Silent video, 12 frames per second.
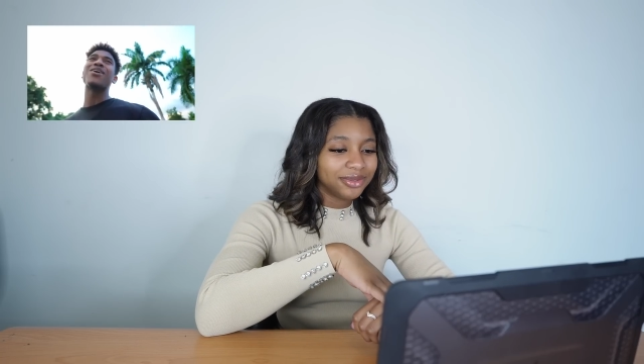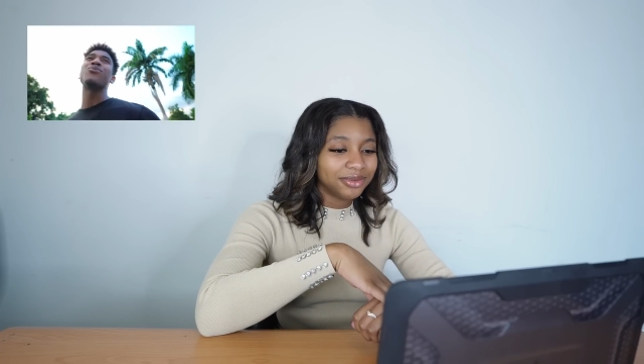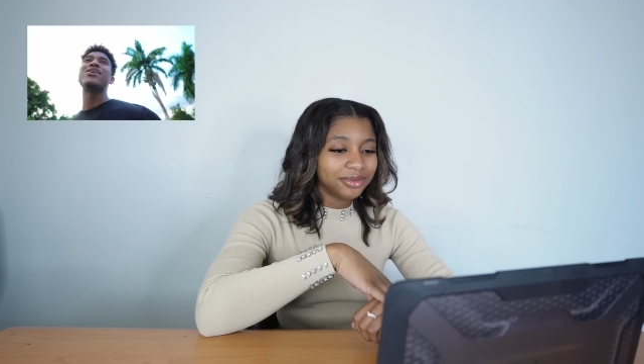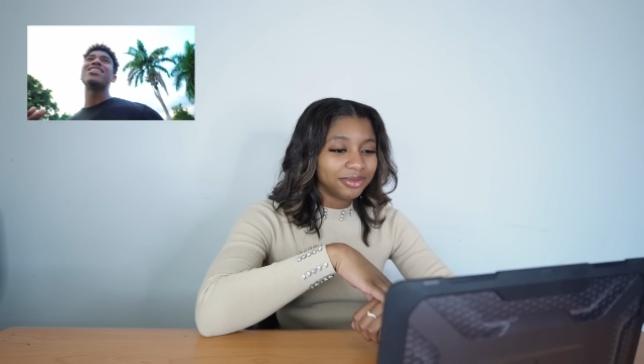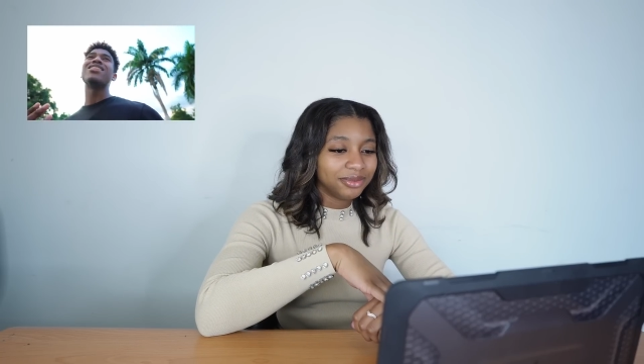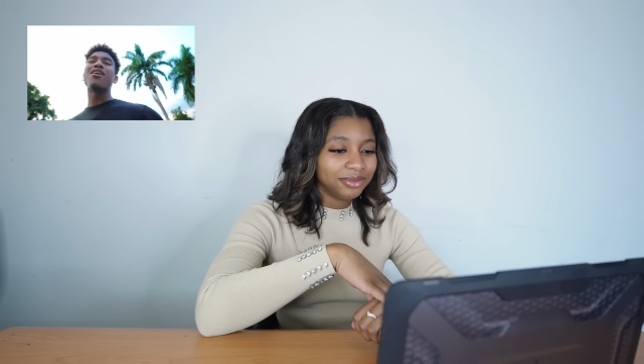
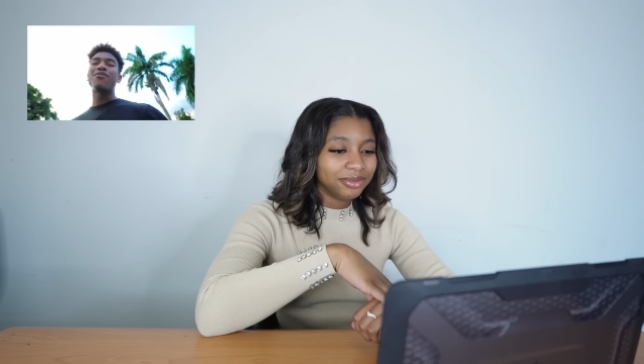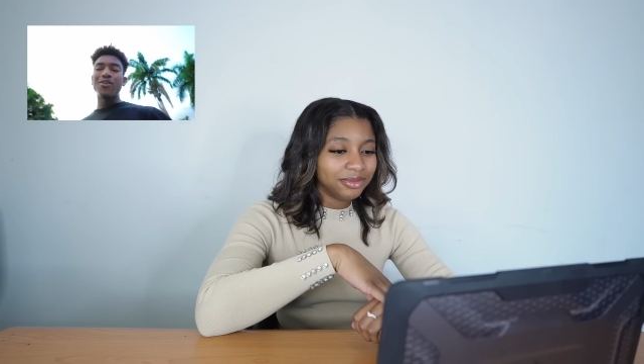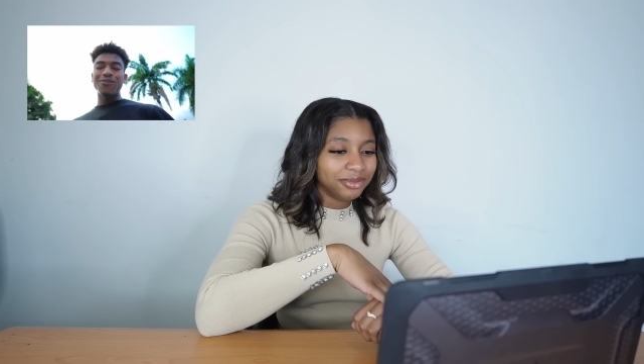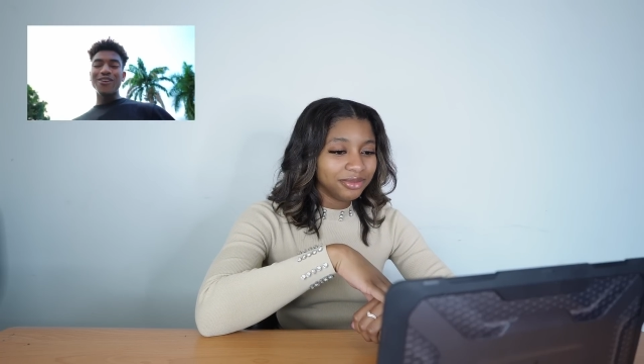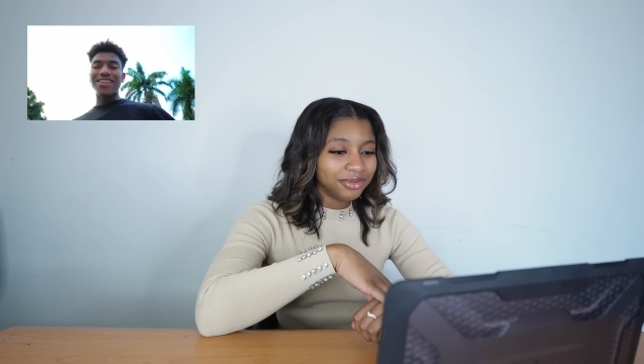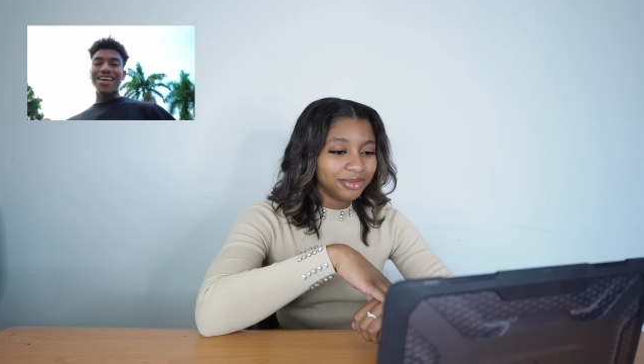and we love
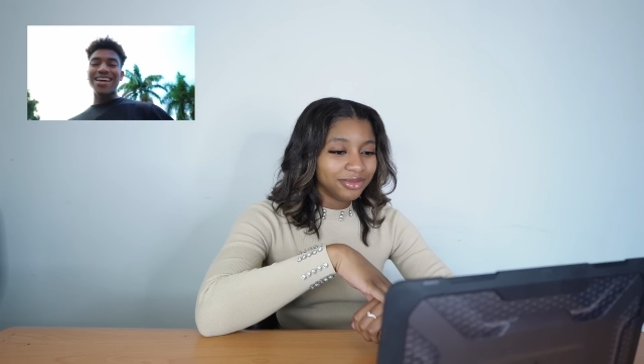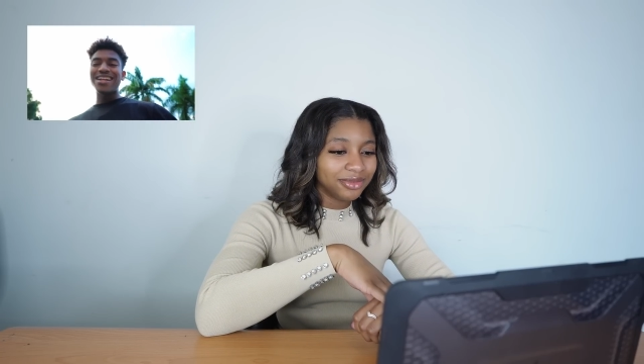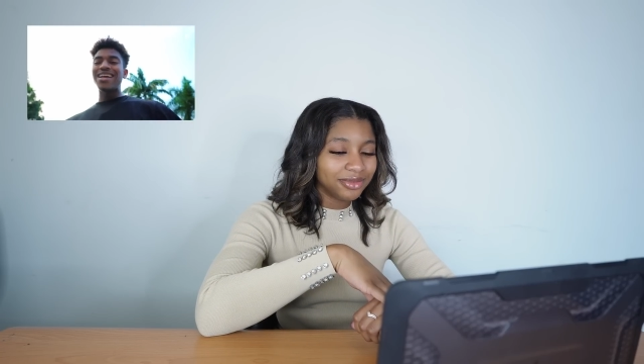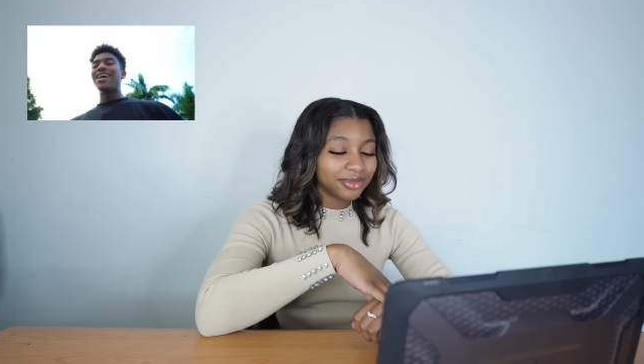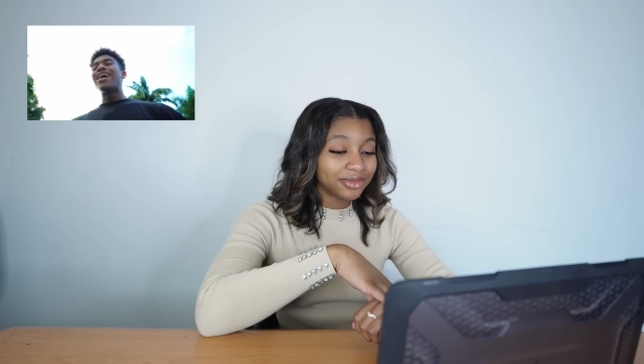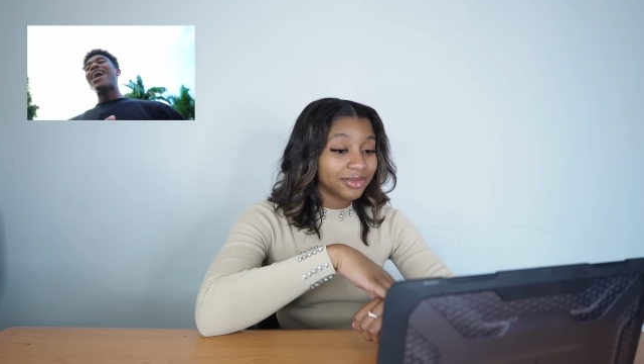you for
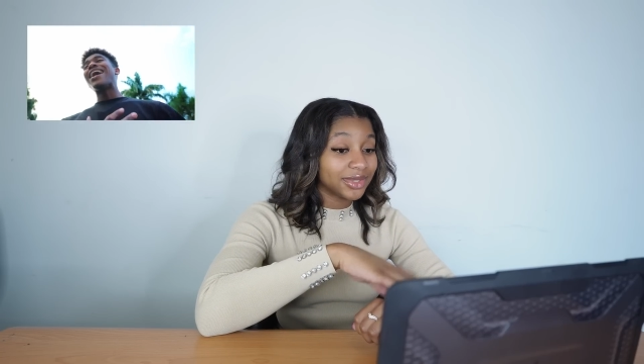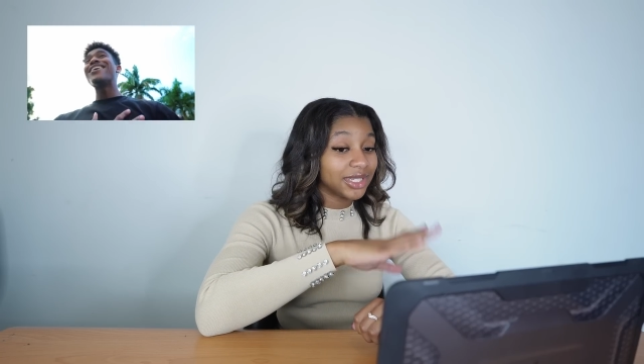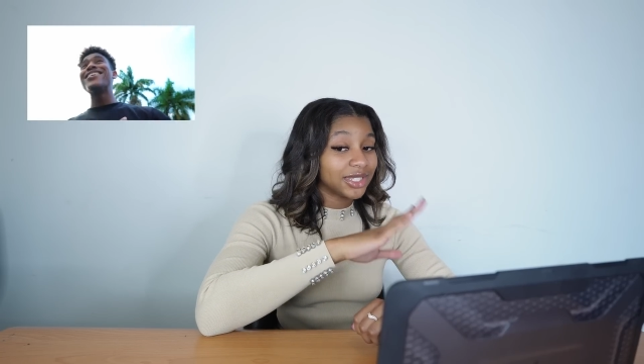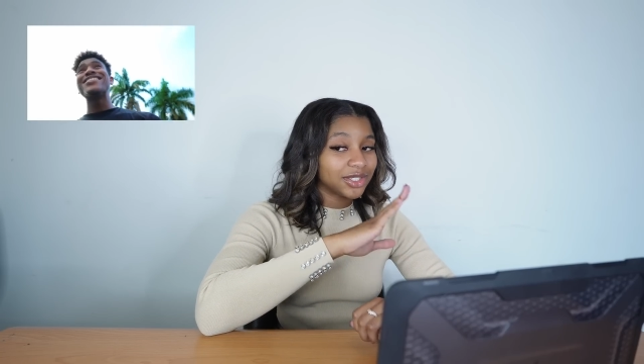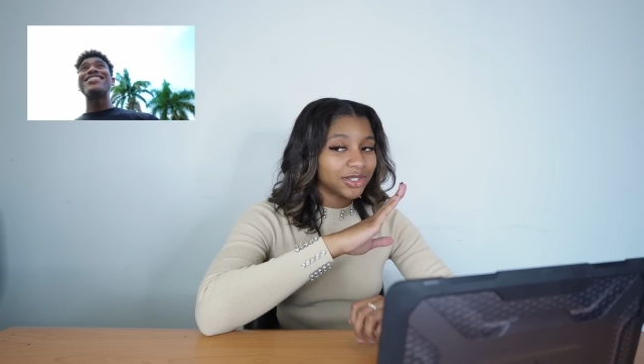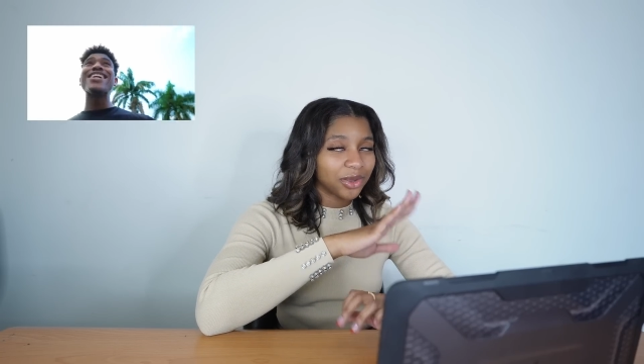that.
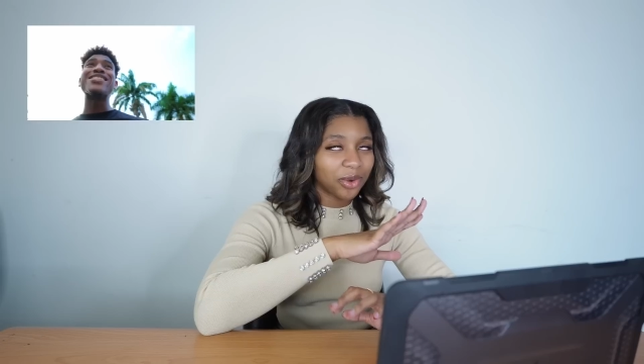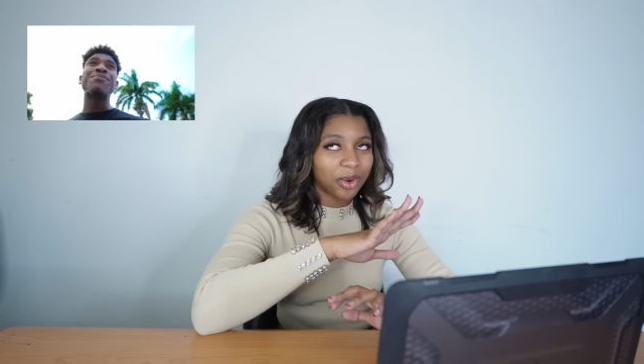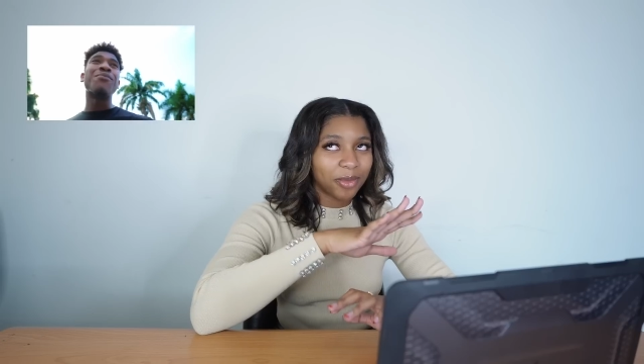I could attest